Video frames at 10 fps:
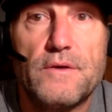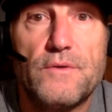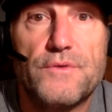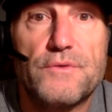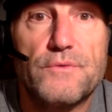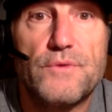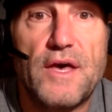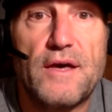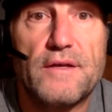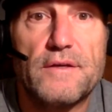through
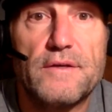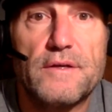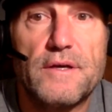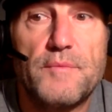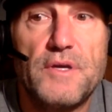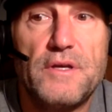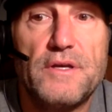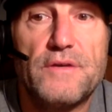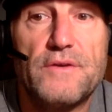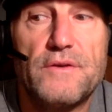that. I mean,
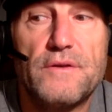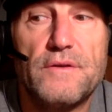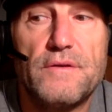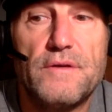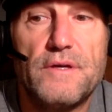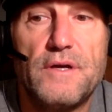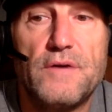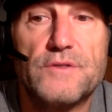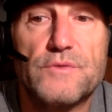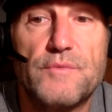it
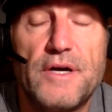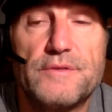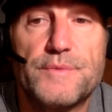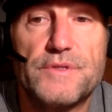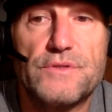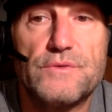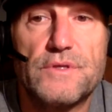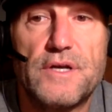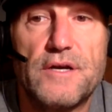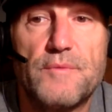always reminds me, too,
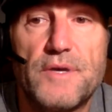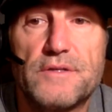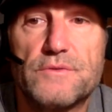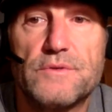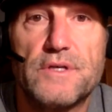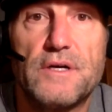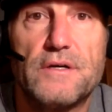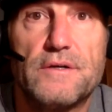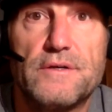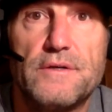that Ironman is really hard.